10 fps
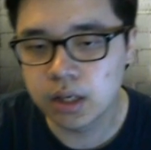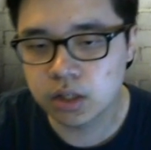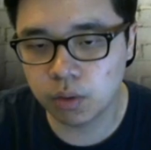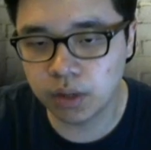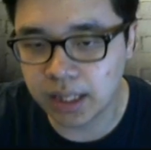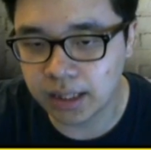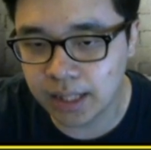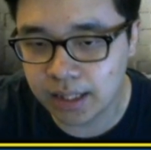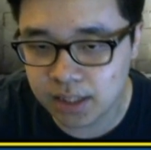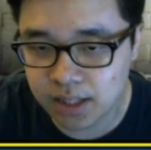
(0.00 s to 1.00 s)
So he
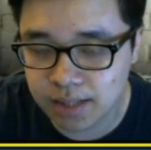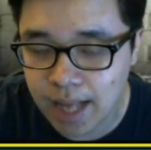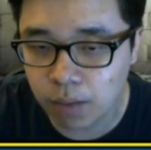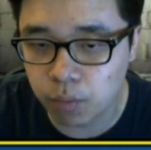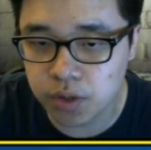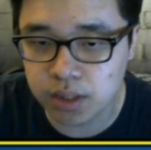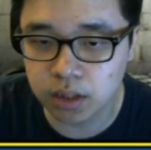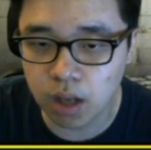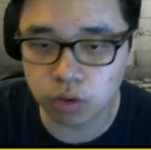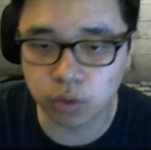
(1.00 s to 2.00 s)
did just that. We use a
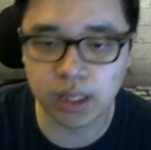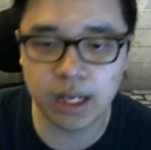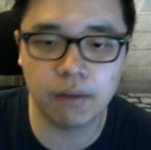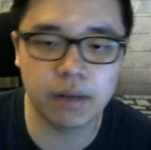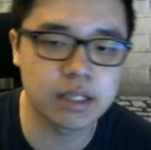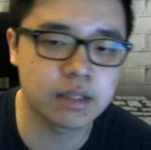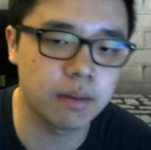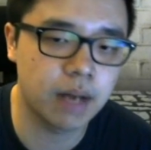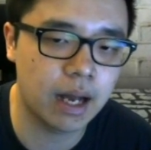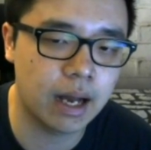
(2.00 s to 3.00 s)
lock to clear out his
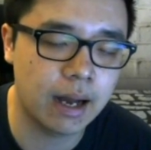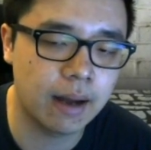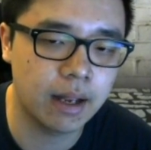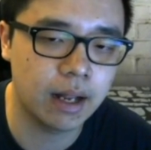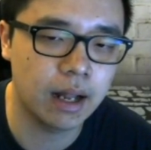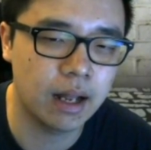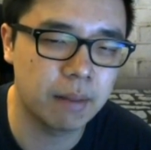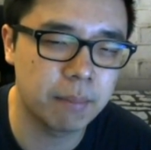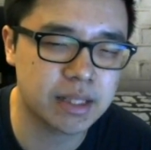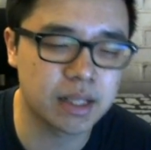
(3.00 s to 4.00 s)

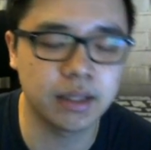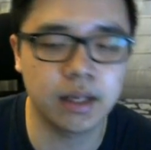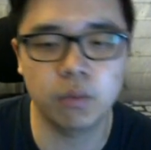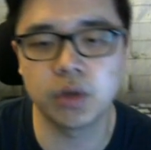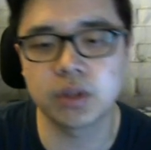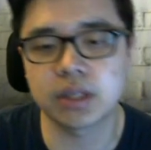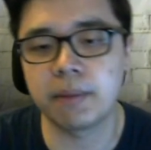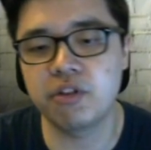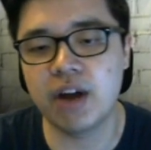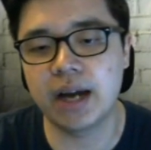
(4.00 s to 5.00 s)
Musketeer. We use a
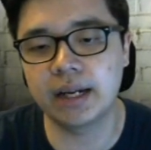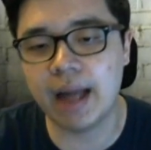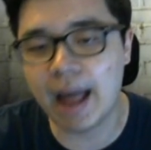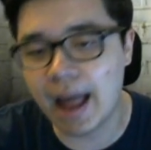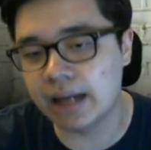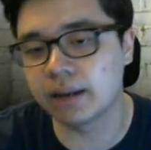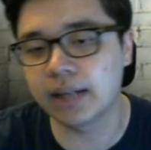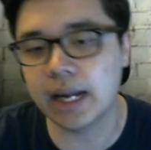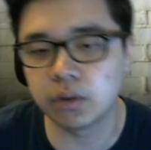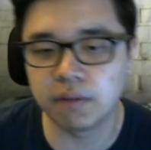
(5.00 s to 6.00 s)
Baby Dragon and the
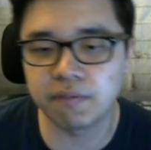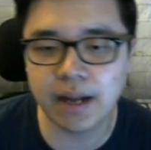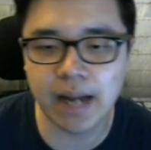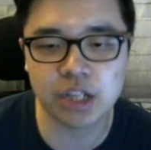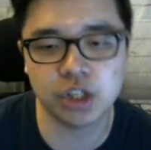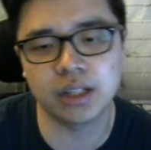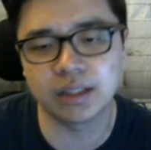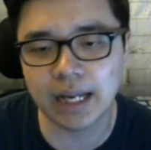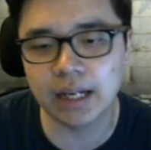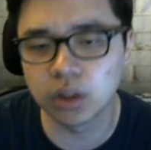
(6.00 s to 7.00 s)
Knight to defend. Actually, the
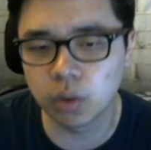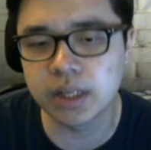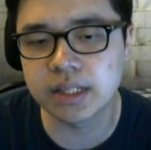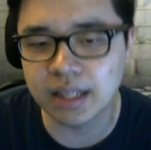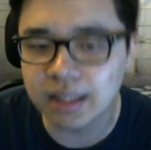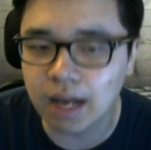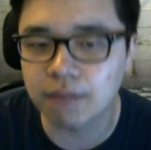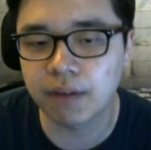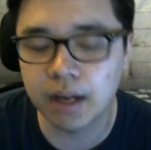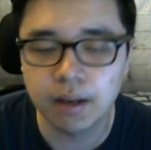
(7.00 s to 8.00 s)
Knight alone is
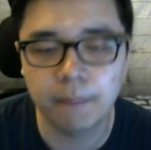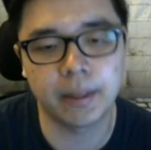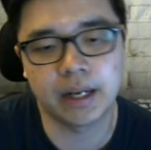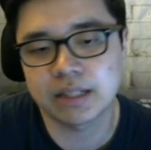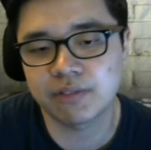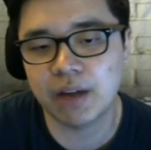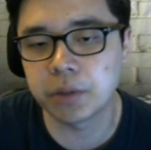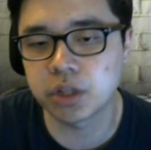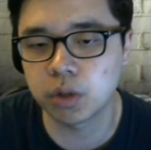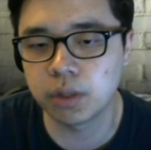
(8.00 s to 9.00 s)
enough, but that's fine.
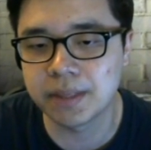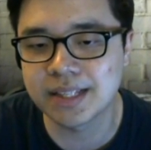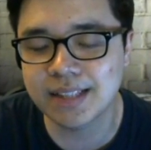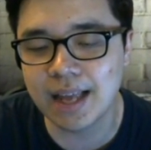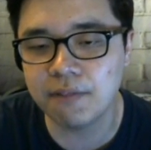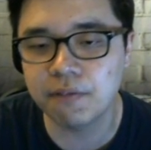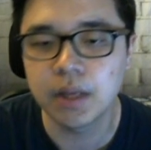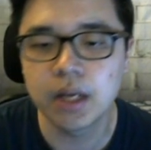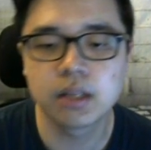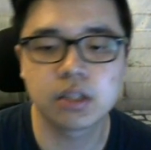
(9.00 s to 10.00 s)
We just want to be safe.
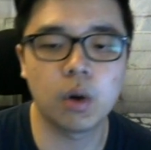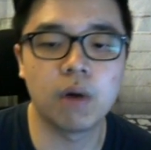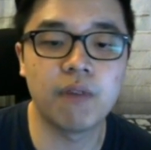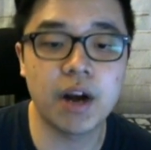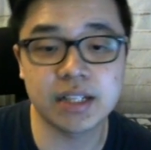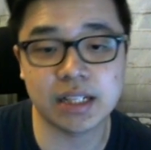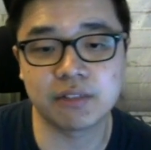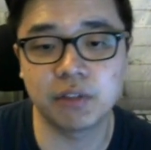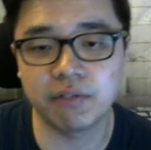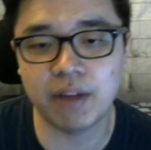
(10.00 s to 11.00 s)
So a very
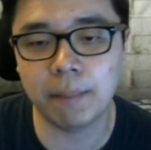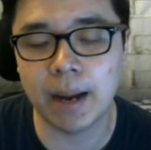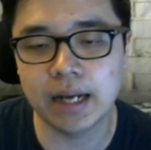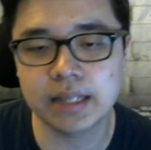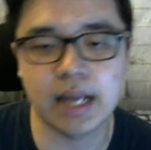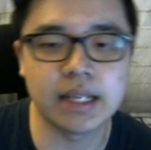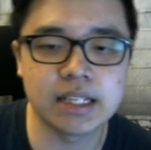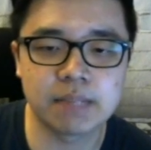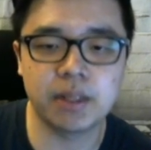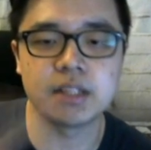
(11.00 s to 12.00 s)
successful defense by us, and he
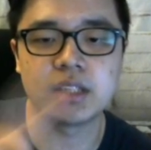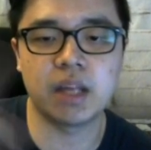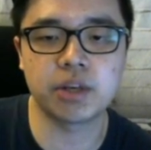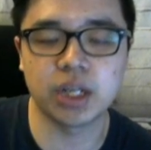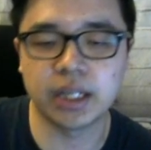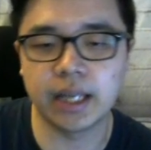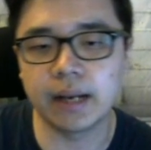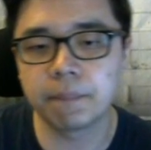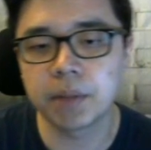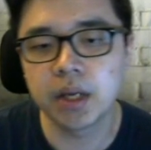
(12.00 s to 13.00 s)
split his damage again.
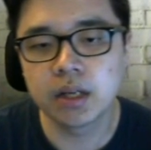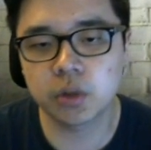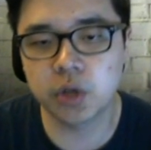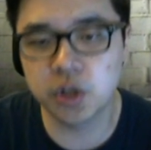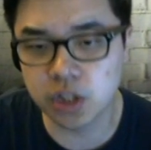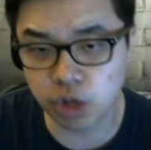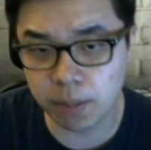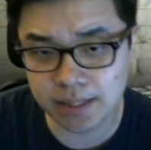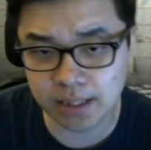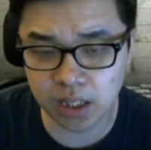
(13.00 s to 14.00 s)
So he used a Three
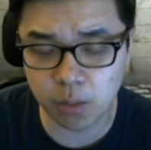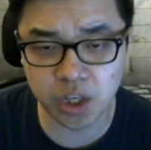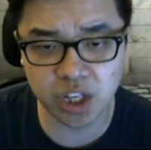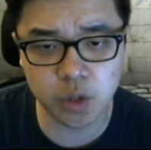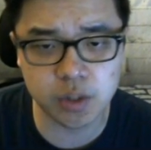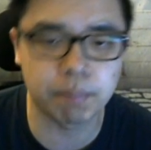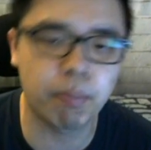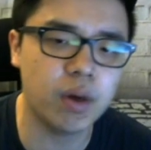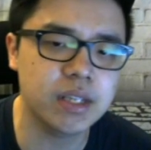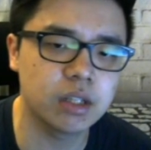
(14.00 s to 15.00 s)
Musketeer. We're going to use a
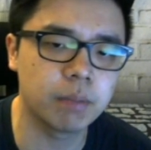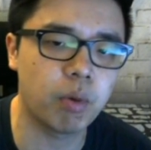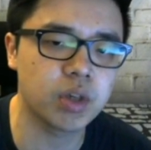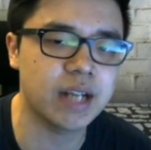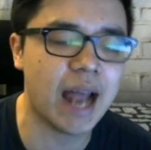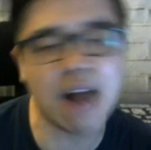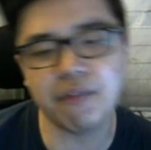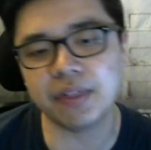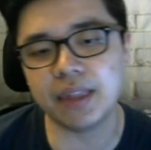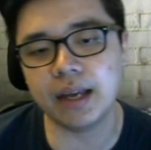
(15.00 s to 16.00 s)
poison to poison
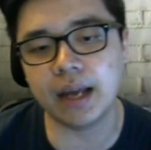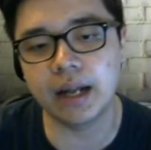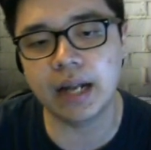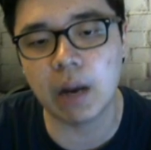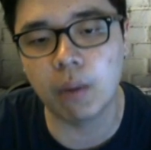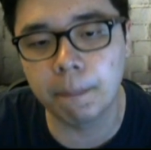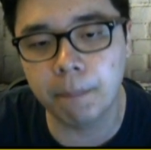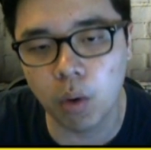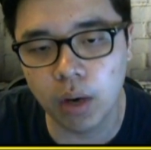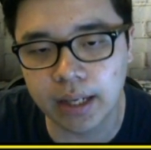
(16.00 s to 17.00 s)
everything, and then our
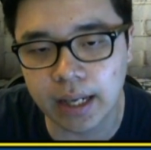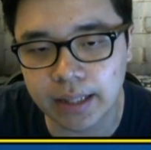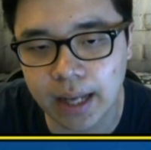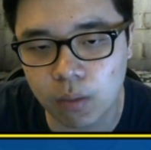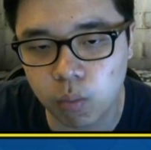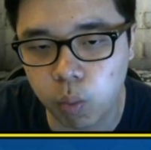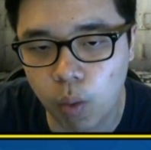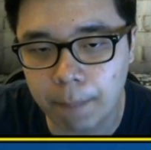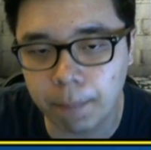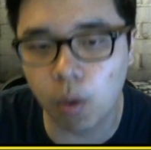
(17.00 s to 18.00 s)
bowler can get
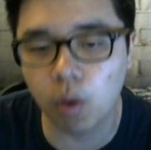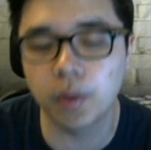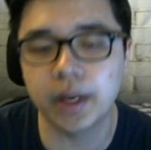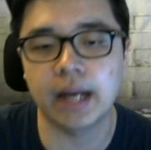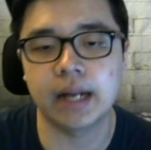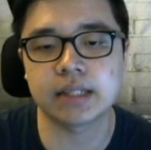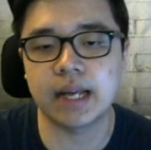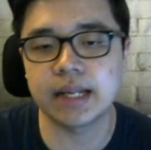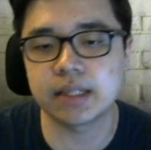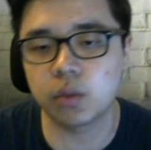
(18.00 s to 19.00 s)
one bow over there. That's
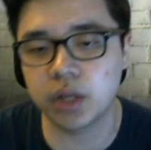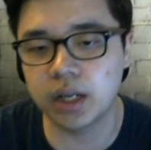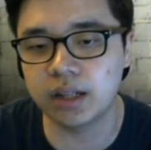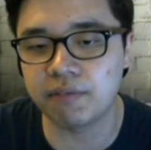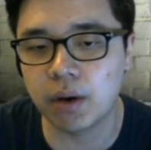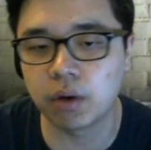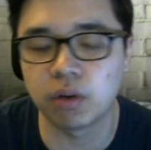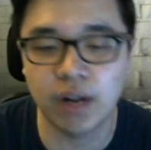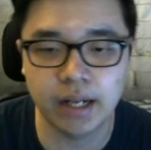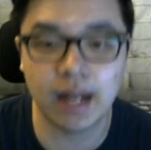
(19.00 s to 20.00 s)
nice. So we're going to defend on the
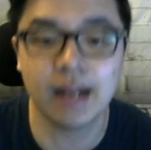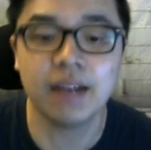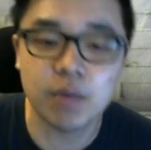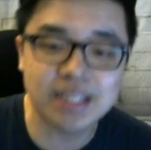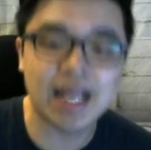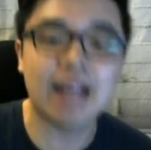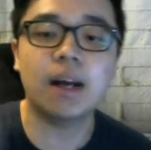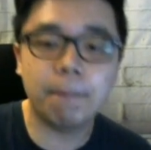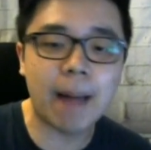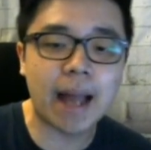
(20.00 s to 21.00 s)
right lane. Then we
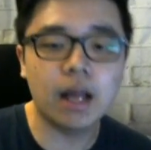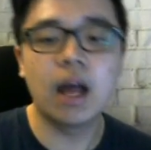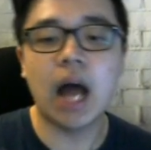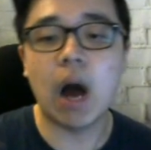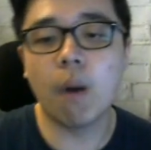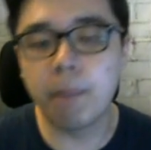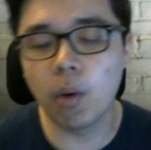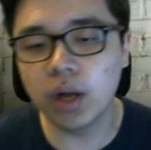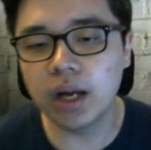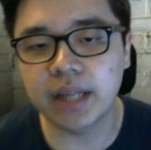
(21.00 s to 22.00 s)
cycle back our
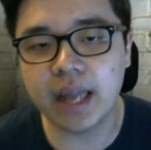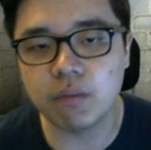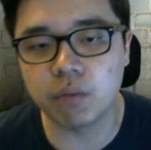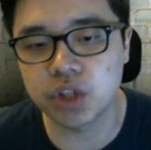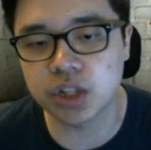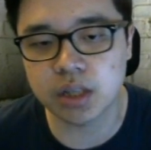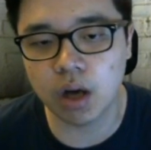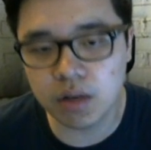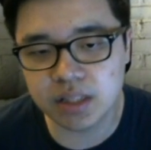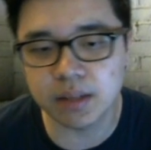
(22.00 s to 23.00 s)
bowler again, which is
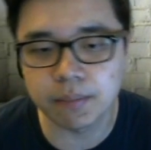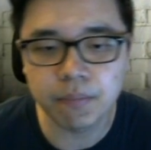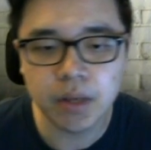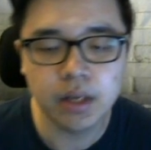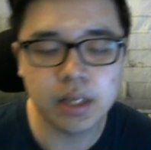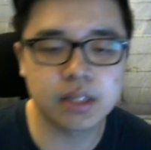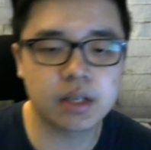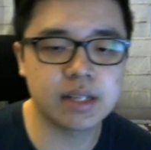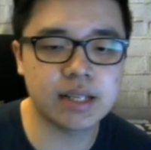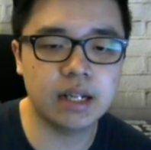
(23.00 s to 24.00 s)
awesome. He's
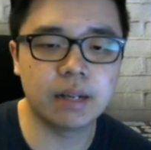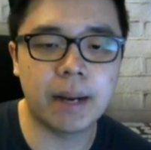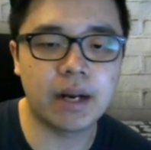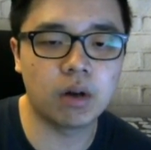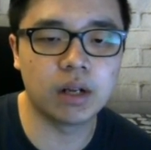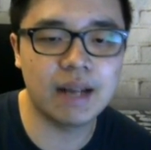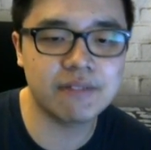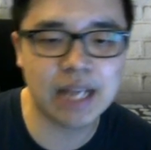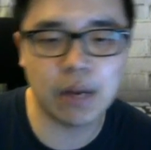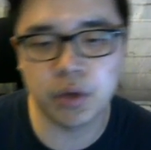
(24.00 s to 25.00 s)
going to send in the miner on the
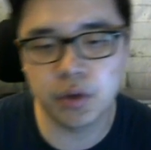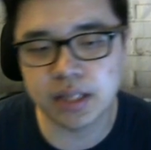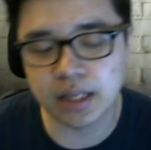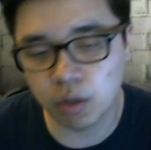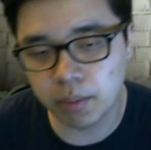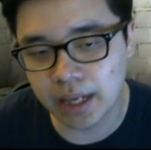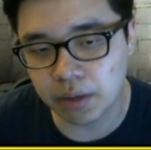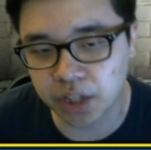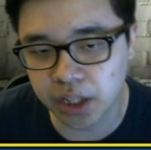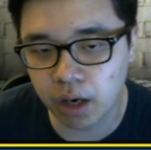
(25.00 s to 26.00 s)
left side. We use a Golden Gun
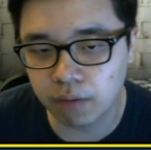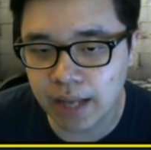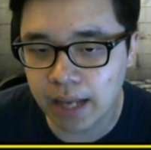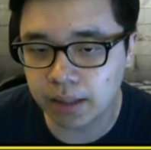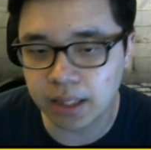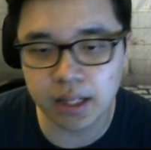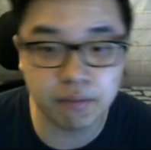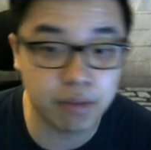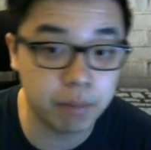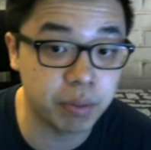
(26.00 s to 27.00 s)
to take care of that. He
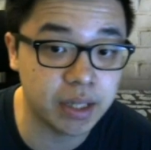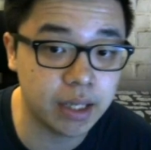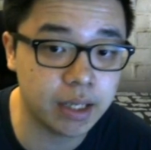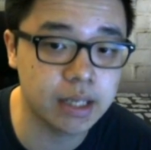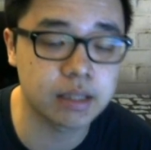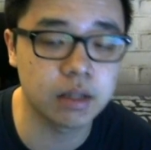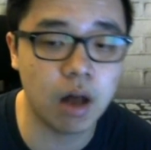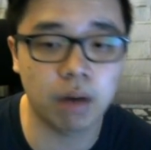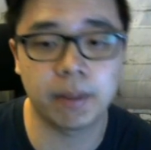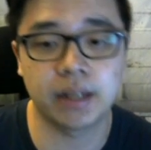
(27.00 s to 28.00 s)
didn't even predict his
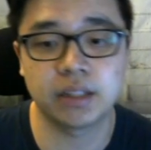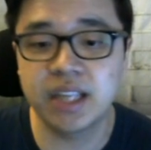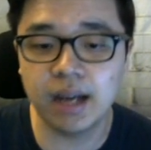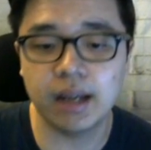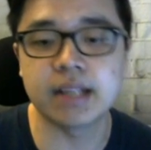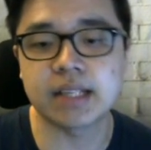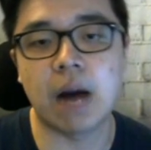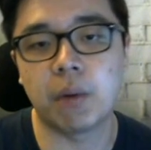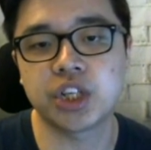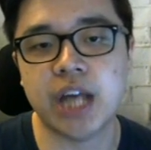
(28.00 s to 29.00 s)
lock. But here is
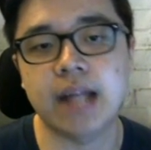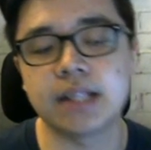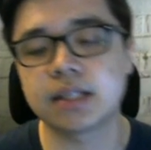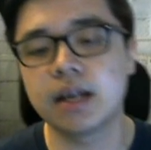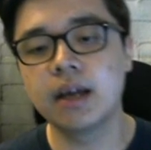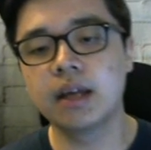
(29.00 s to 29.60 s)
our chance.